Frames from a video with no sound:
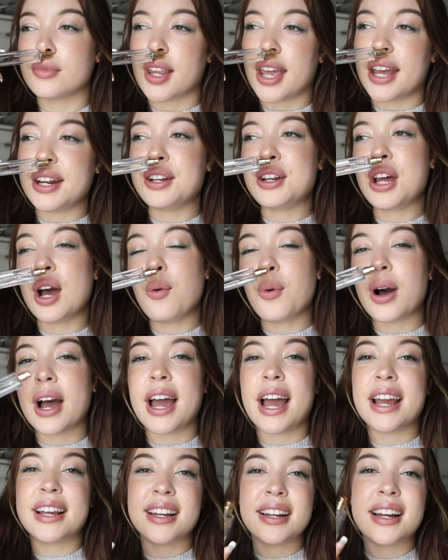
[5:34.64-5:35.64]
And you know
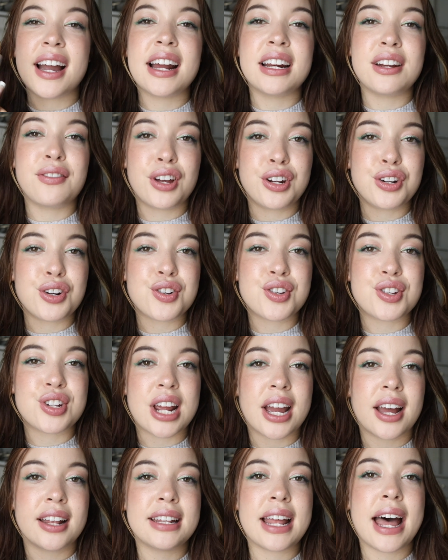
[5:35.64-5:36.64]
what, I can kind of
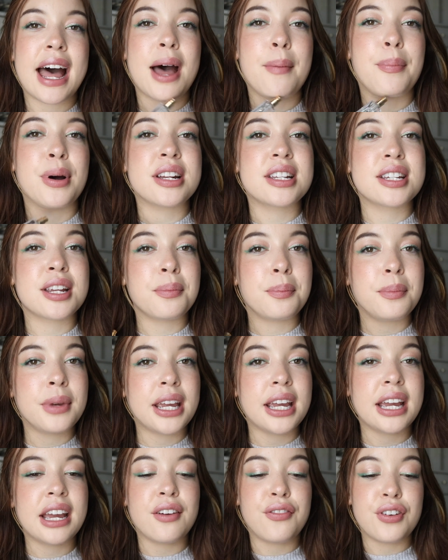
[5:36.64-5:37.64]
understand that, but to
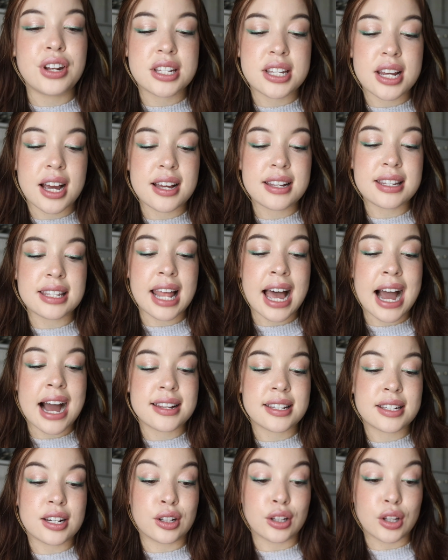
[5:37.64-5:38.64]
me, if it does
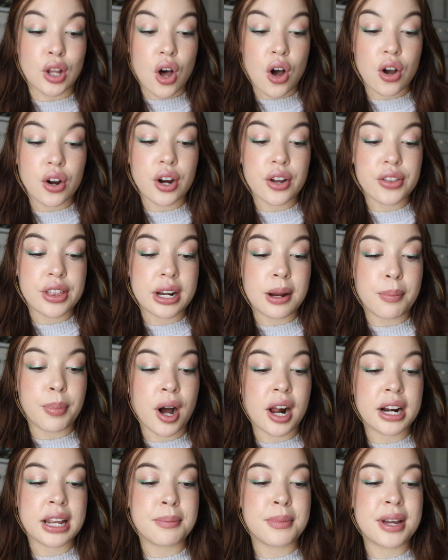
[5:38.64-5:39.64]
last longer than a
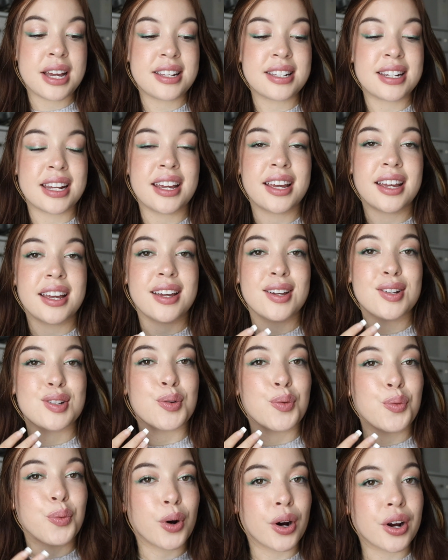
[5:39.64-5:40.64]
body mist, it is
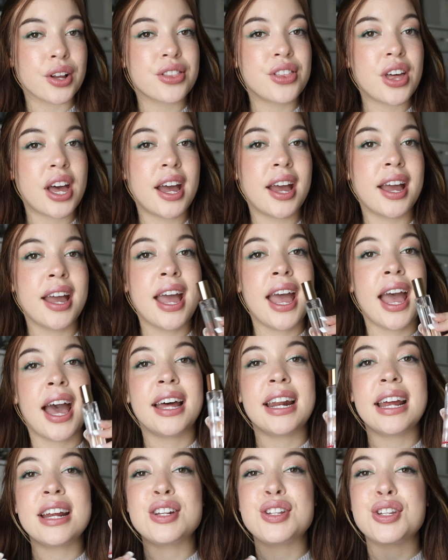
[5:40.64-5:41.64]
worth it.
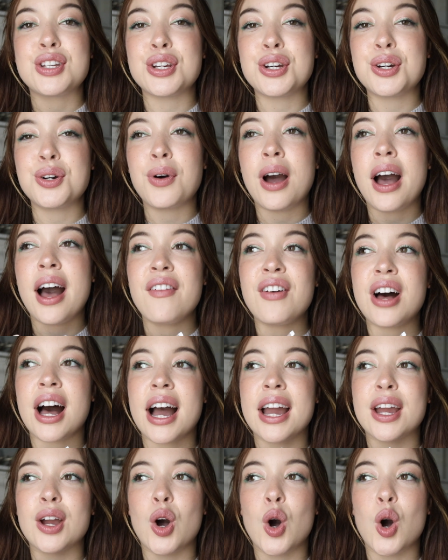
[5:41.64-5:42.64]
And I do have
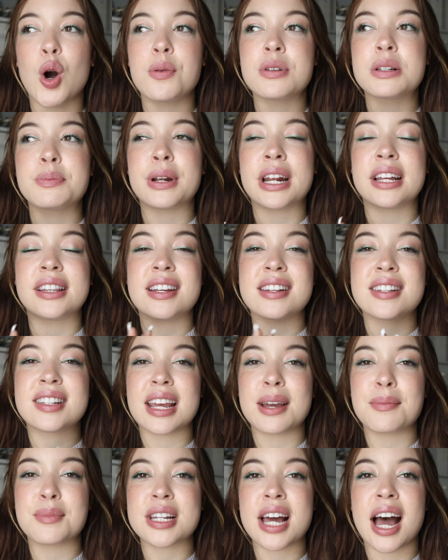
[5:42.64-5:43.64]
high hopes, but at the
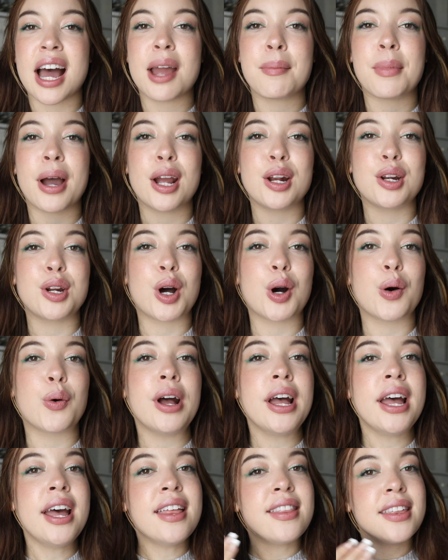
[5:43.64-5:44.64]
same time, I
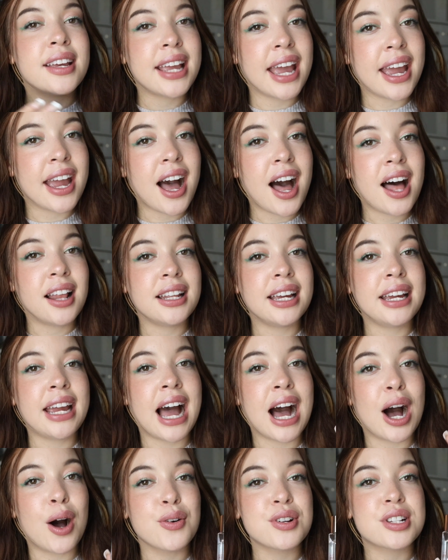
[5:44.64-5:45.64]
know the Kayali
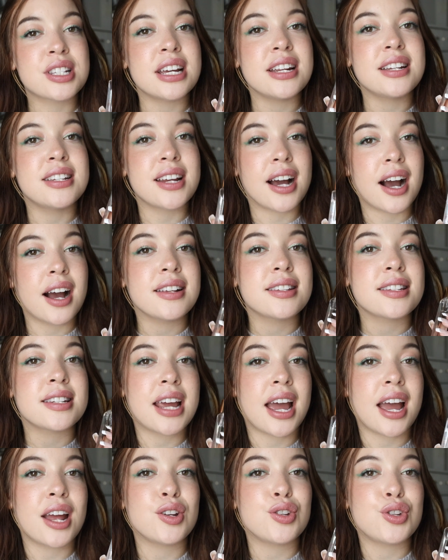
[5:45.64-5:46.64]
house, it does
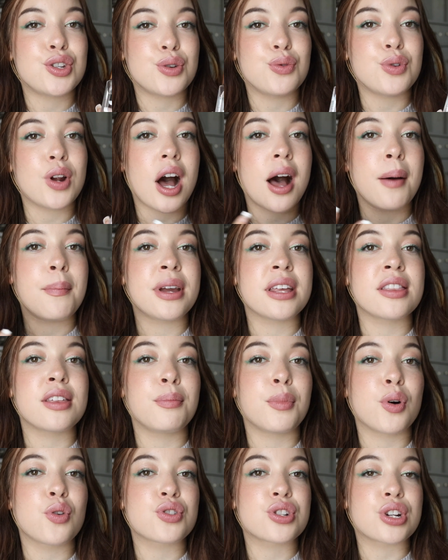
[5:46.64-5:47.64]
tend to not be the
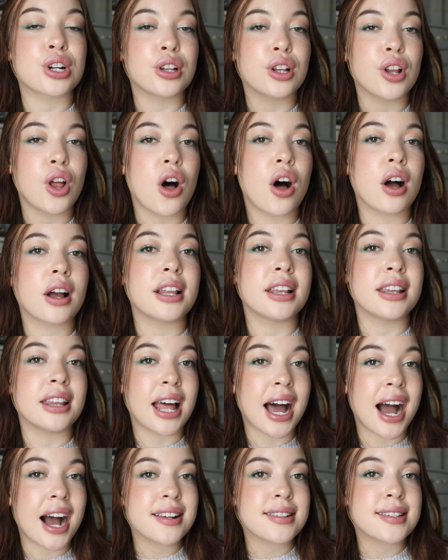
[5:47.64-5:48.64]
most long
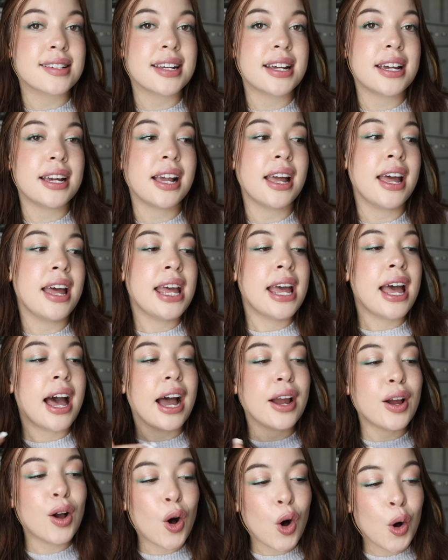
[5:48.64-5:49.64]
lasting.
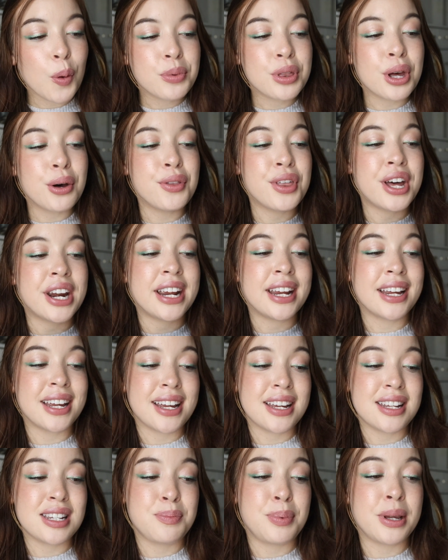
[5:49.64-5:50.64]
I hope though that it
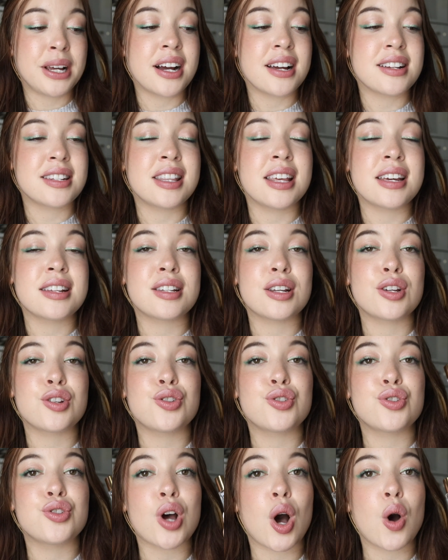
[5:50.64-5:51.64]
is, because this
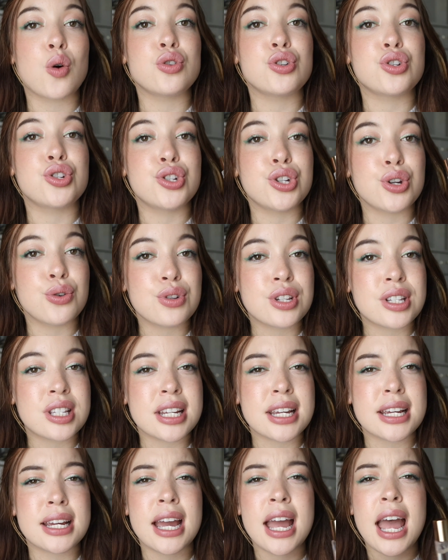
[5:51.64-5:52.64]
is so
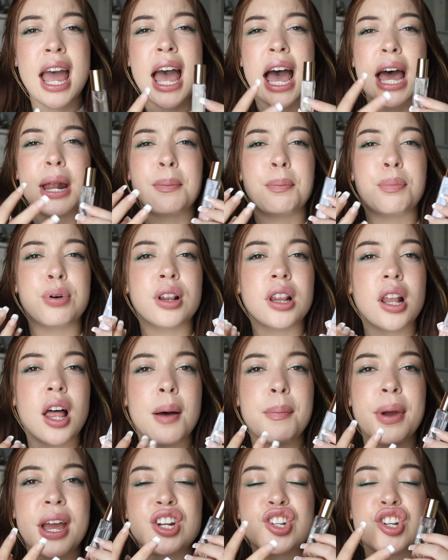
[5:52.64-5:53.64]
juicy and
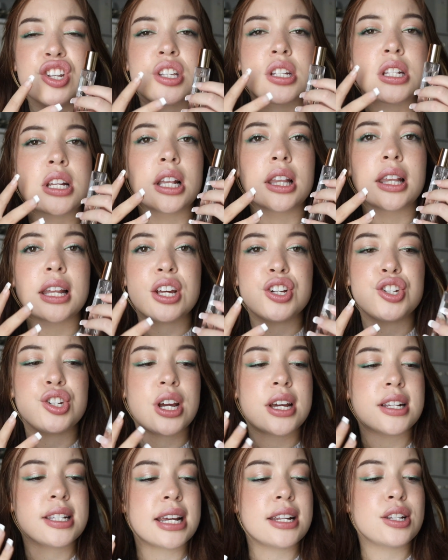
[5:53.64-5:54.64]
plump and just
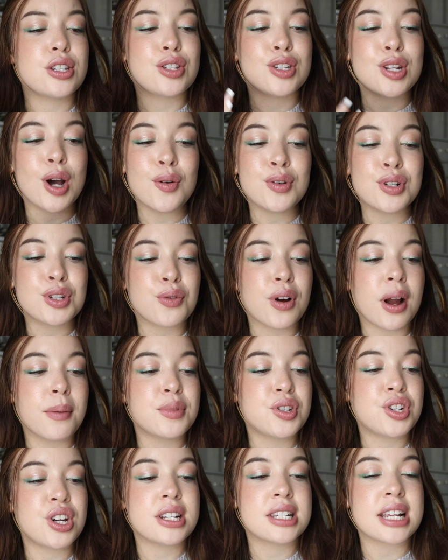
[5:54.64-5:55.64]
delicious. It's so
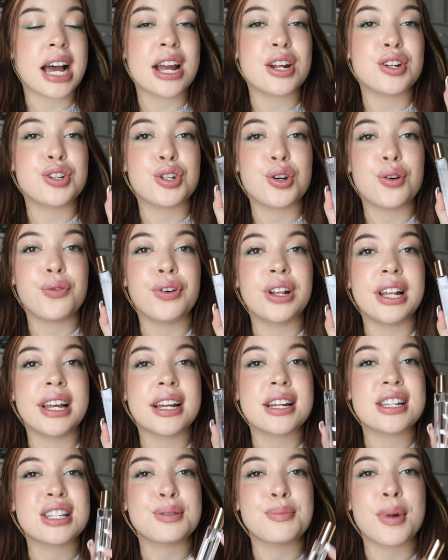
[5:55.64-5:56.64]
scrumptious. I do feel
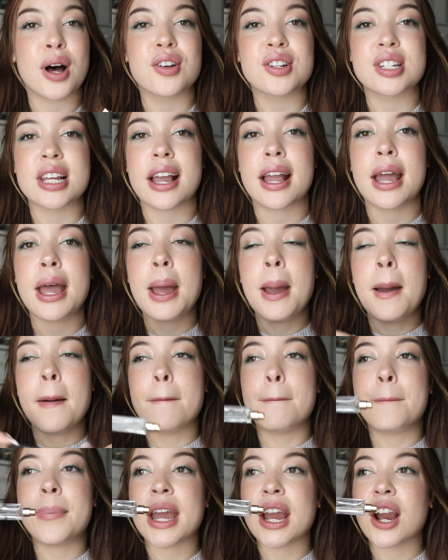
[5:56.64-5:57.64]
like it smells like
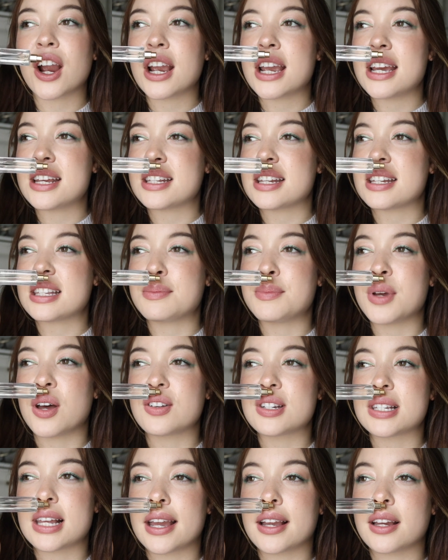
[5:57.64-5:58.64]
berries. It
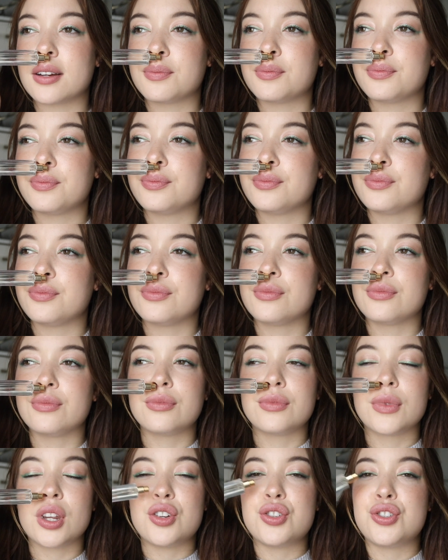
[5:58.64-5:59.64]
smells like
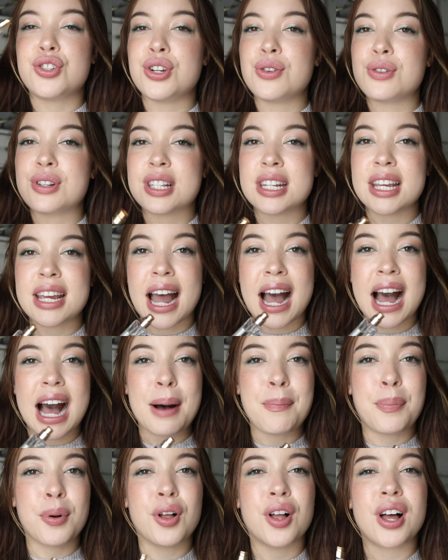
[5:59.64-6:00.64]
juicy
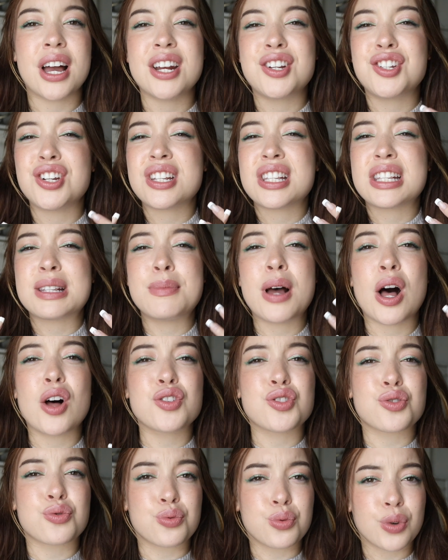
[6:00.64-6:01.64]
apple. It just
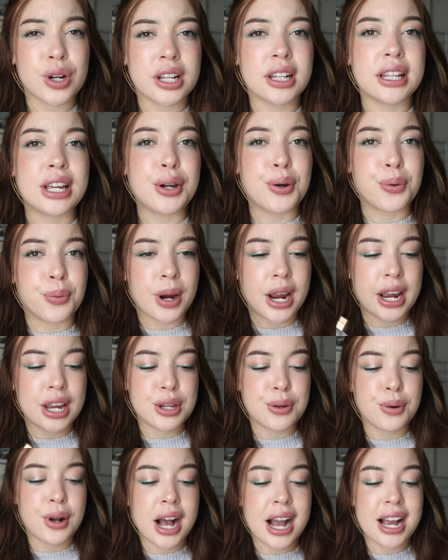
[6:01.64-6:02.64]
smells really great,
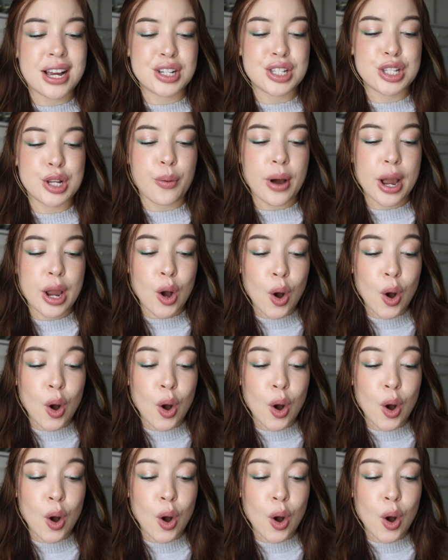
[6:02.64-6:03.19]
you guys, so I